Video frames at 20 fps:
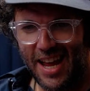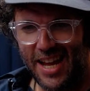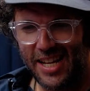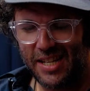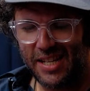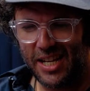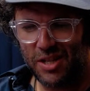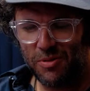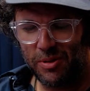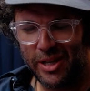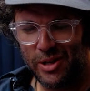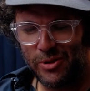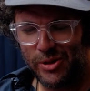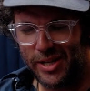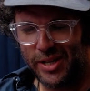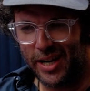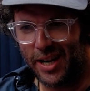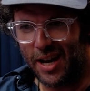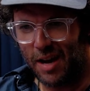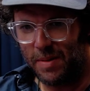It's really
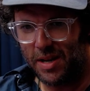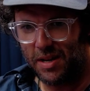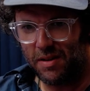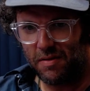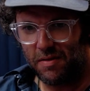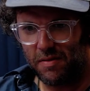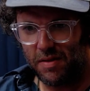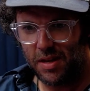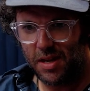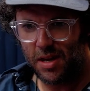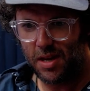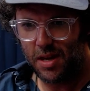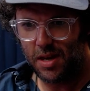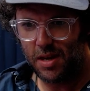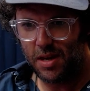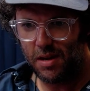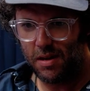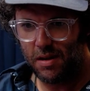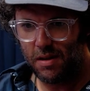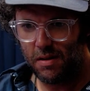interesting. I mean,
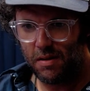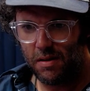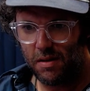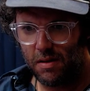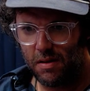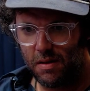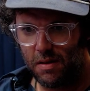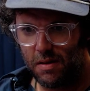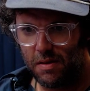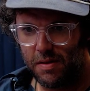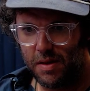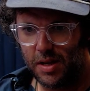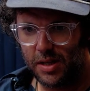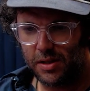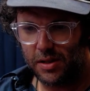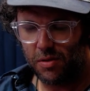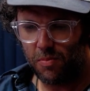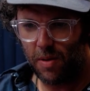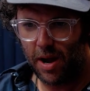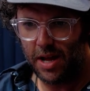
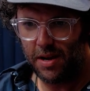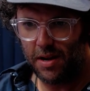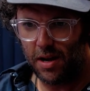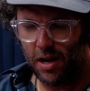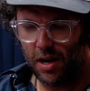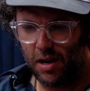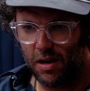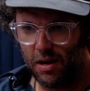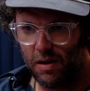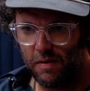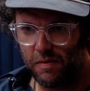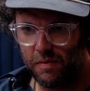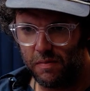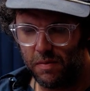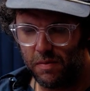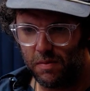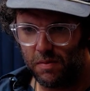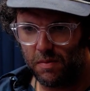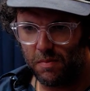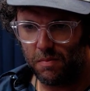this thread of
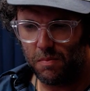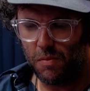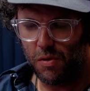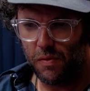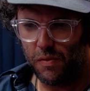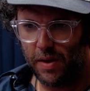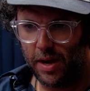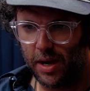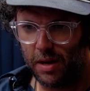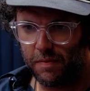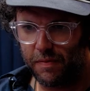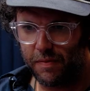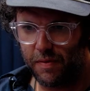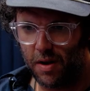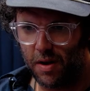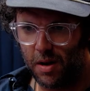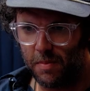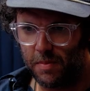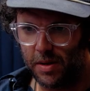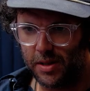moving
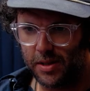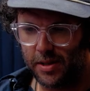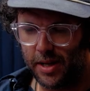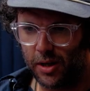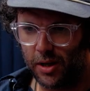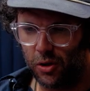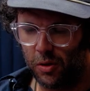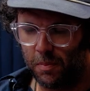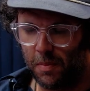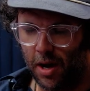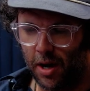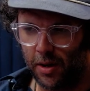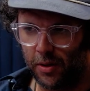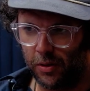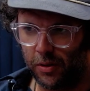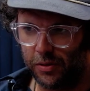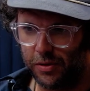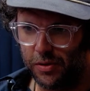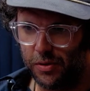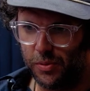from a single
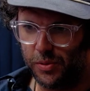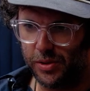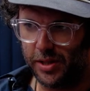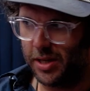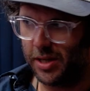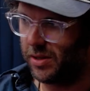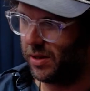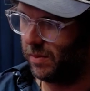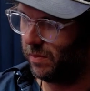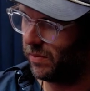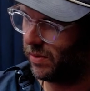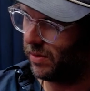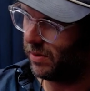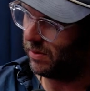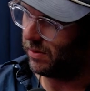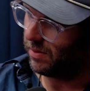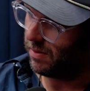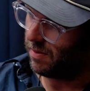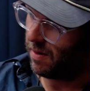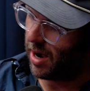model to
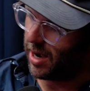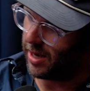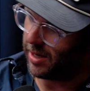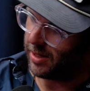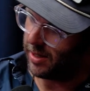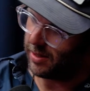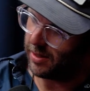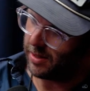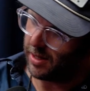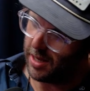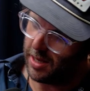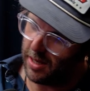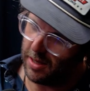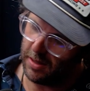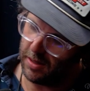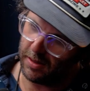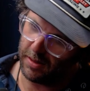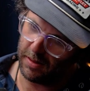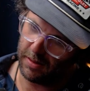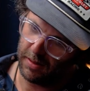systems, right,
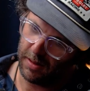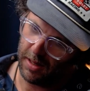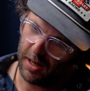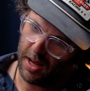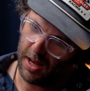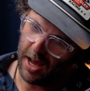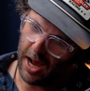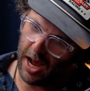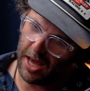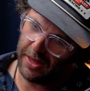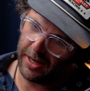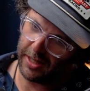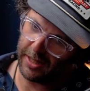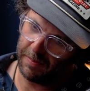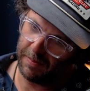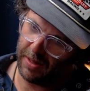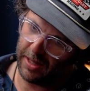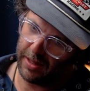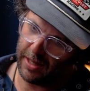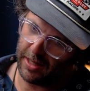is I think
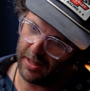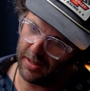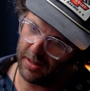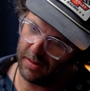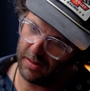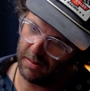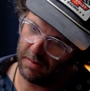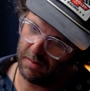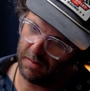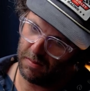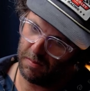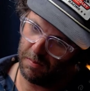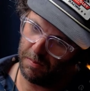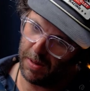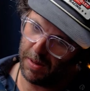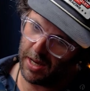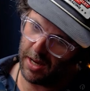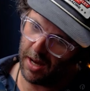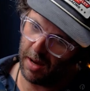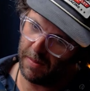something that's
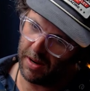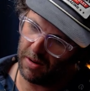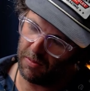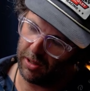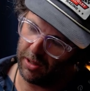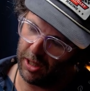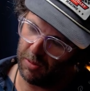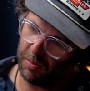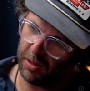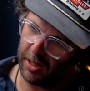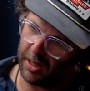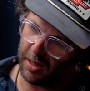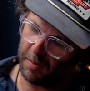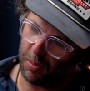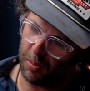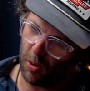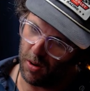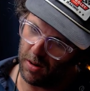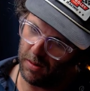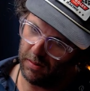becoming really, really
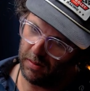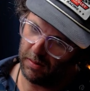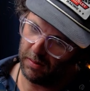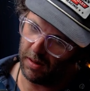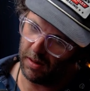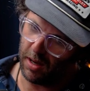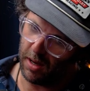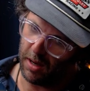important.